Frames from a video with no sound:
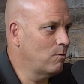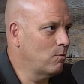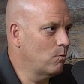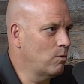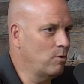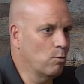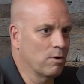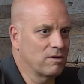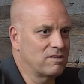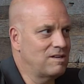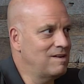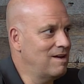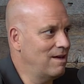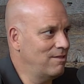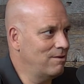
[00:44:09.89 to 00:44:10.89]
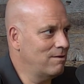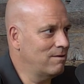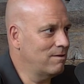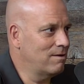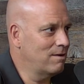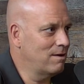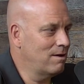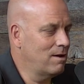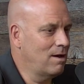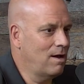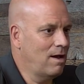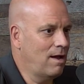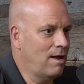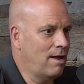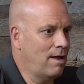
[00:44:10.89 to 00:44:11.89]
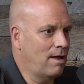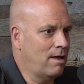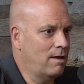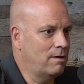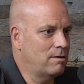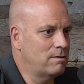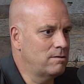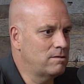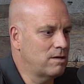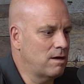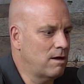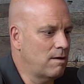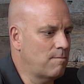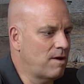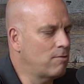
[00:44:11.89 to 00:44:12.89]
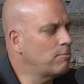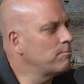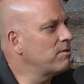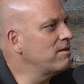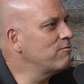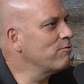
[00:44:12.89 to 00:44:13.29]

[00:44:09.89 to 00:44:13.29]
We work together. And I don't believe we're a